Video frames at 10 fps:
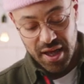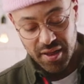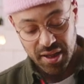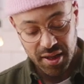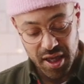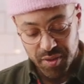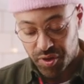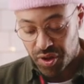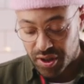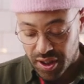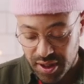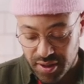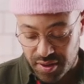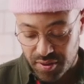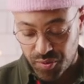And then last but not
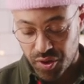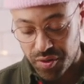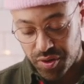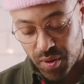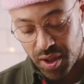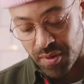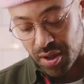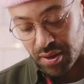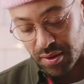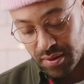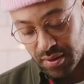least, we're going 20 mil